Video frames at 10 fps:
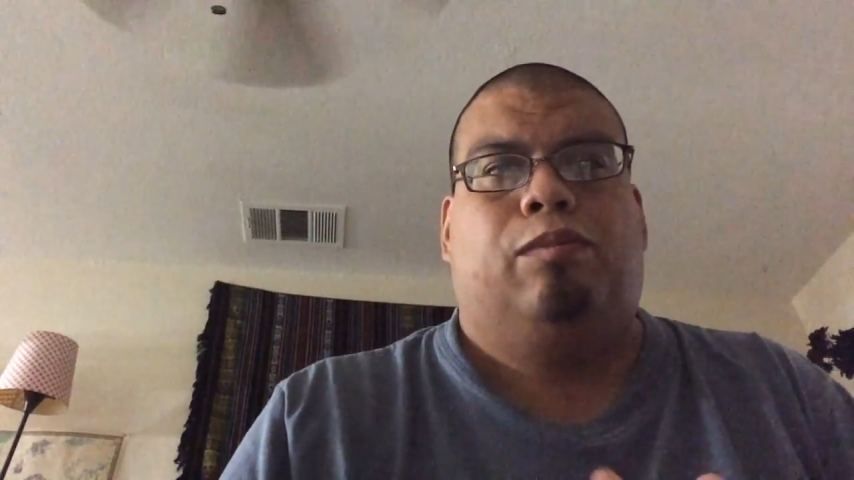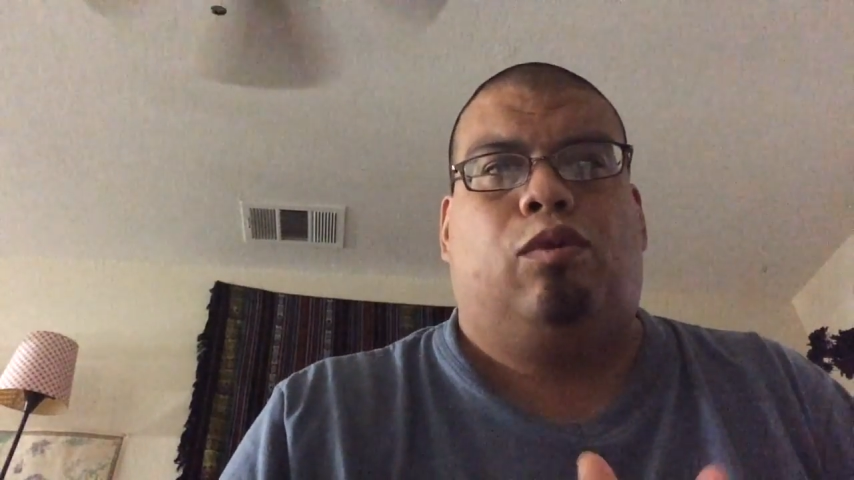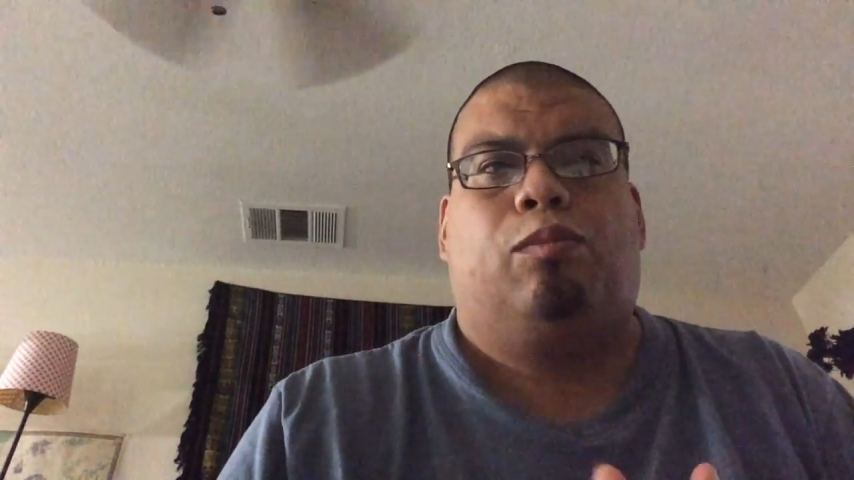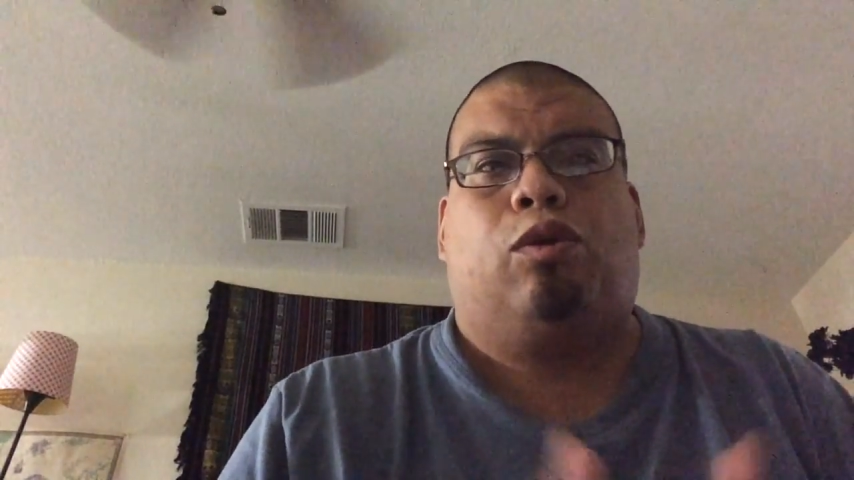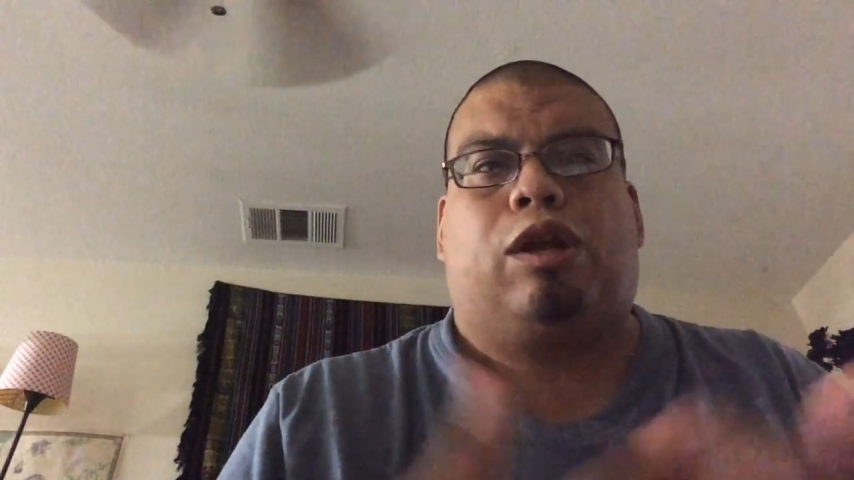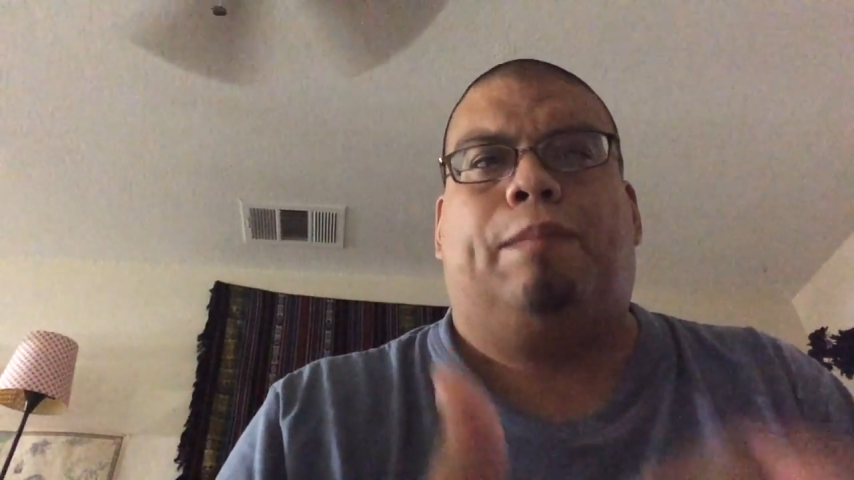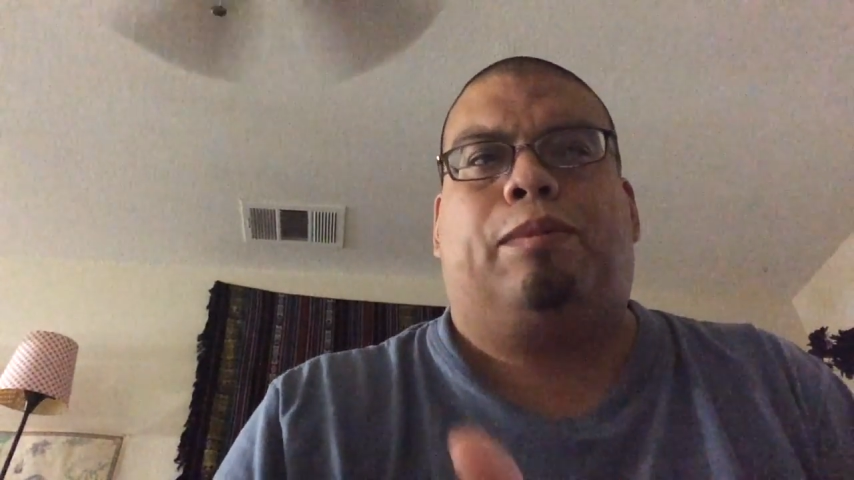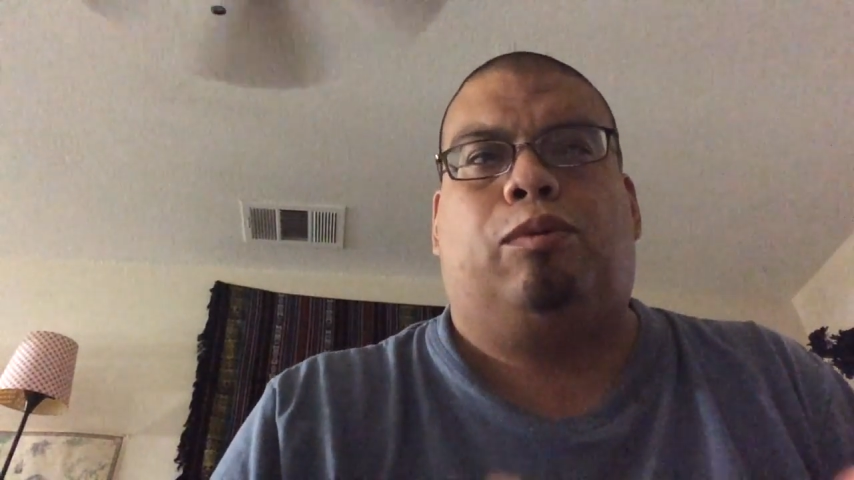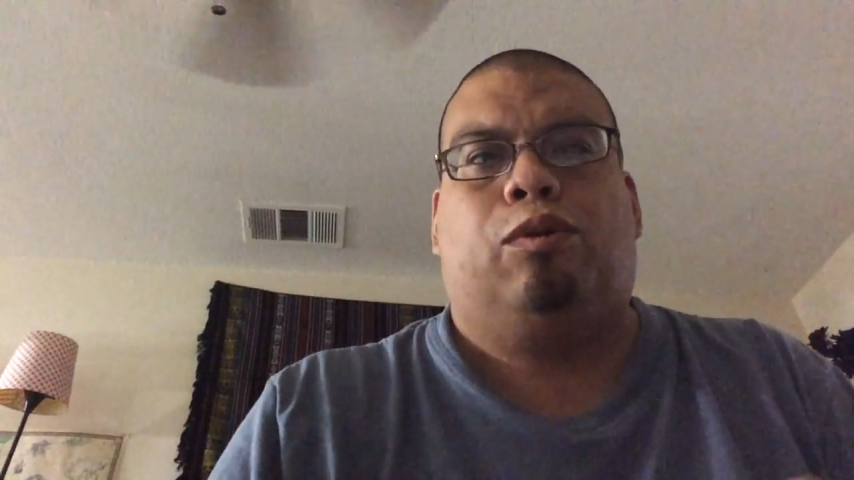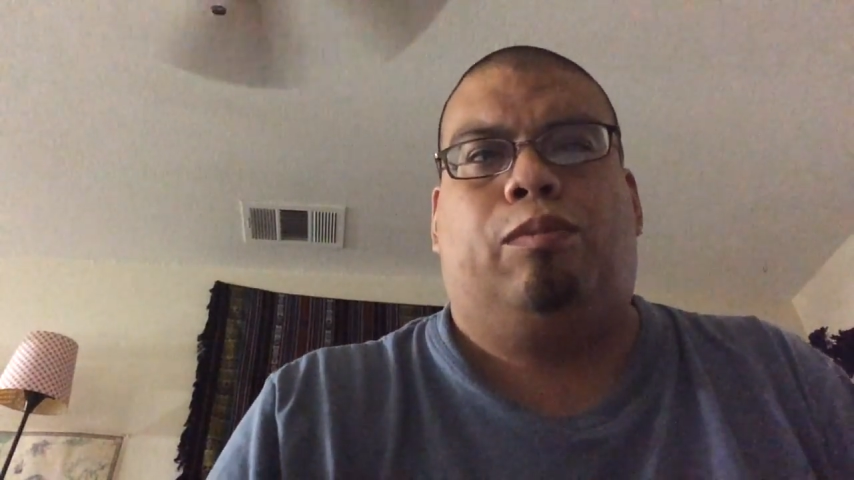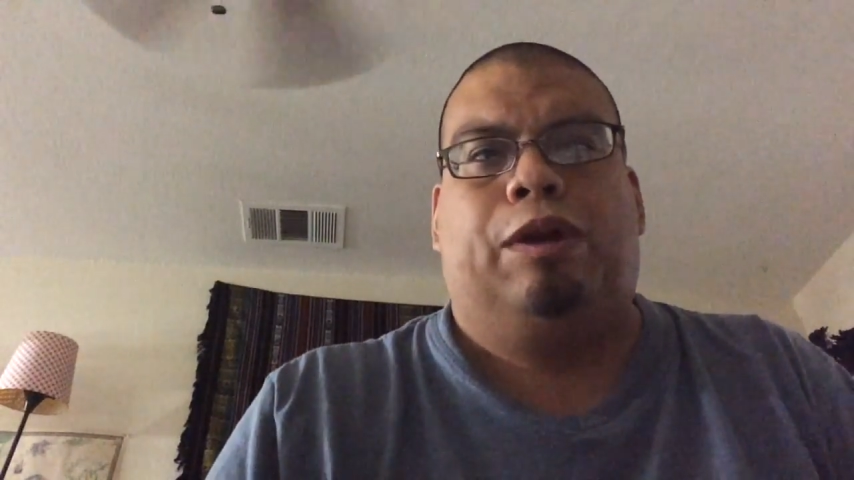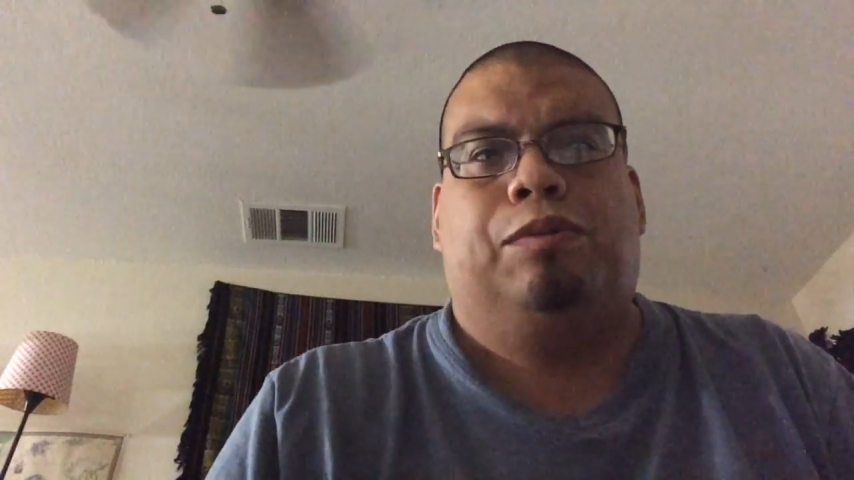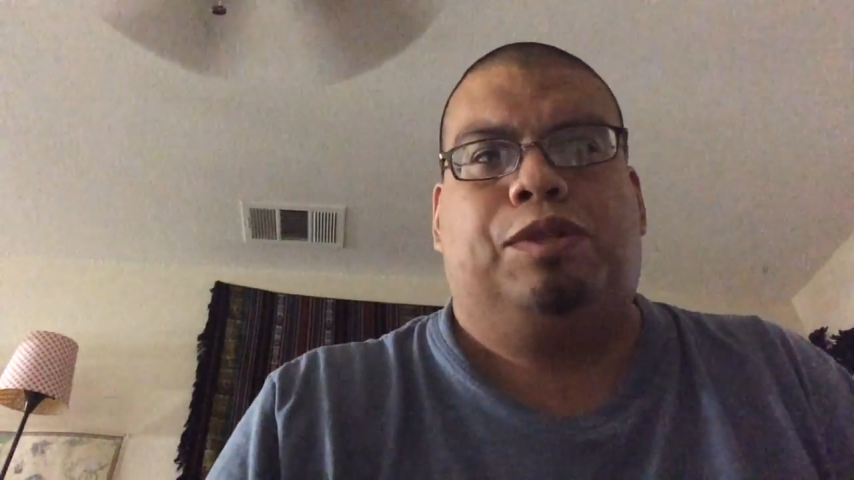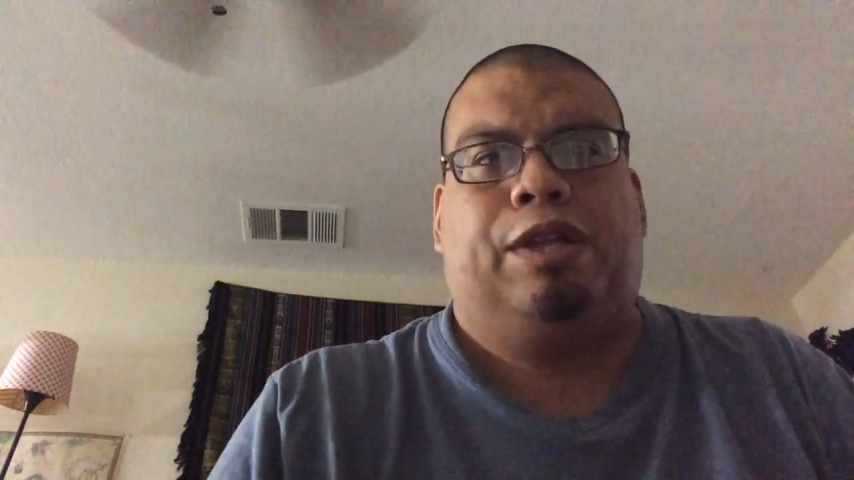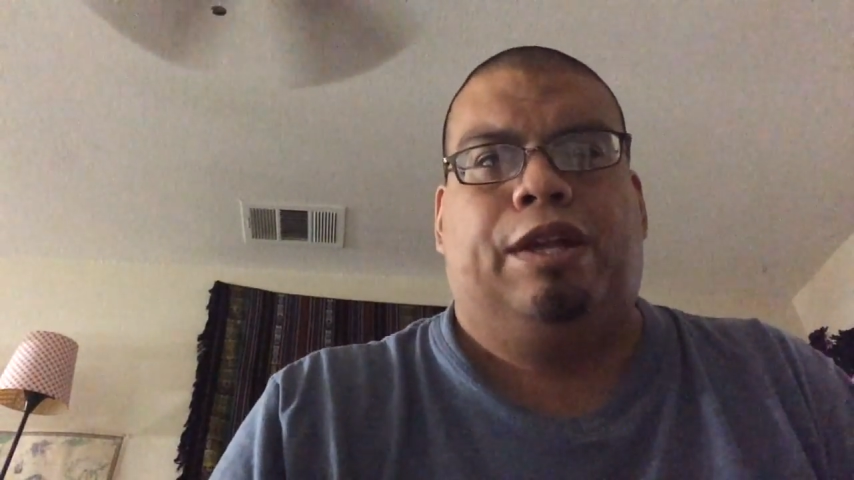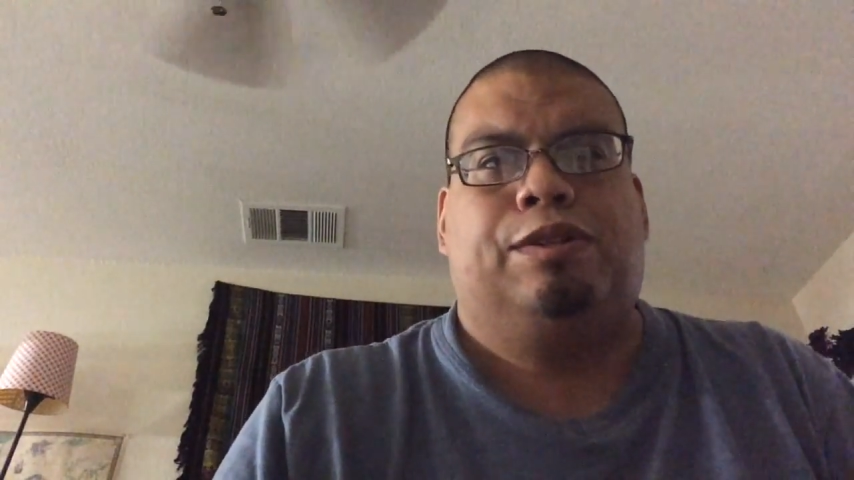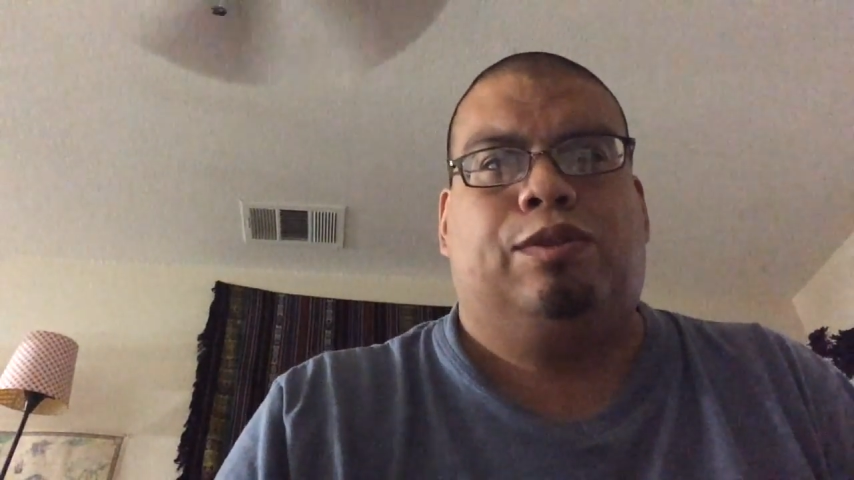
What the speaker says: more and more comfortable with my own skin,